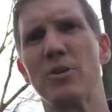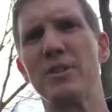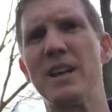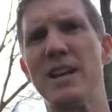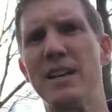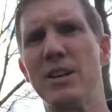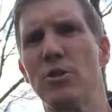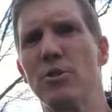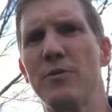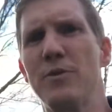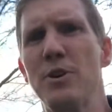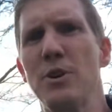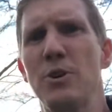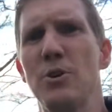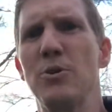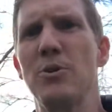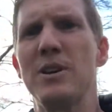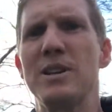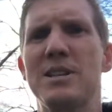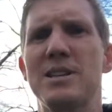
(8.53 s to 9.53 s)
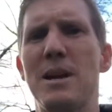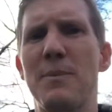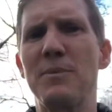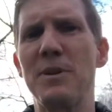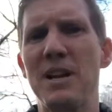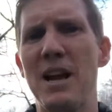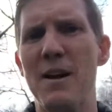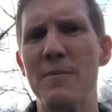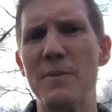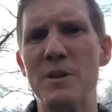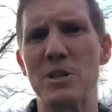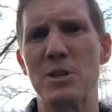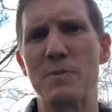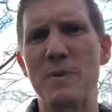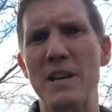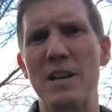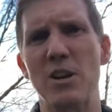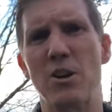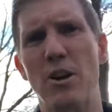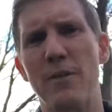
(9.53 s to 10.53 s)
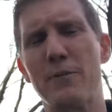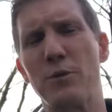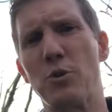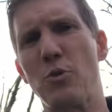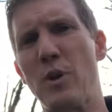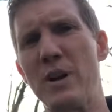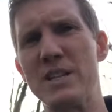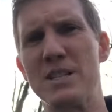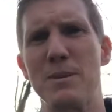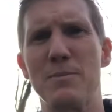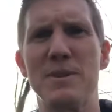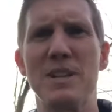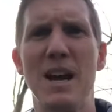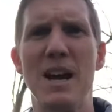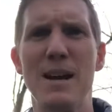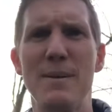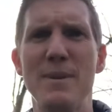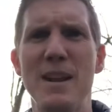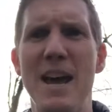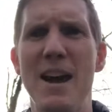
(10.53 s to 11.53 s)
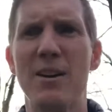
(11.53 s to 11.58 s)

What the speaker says: that interview is something I've been speaking on for quite some time now,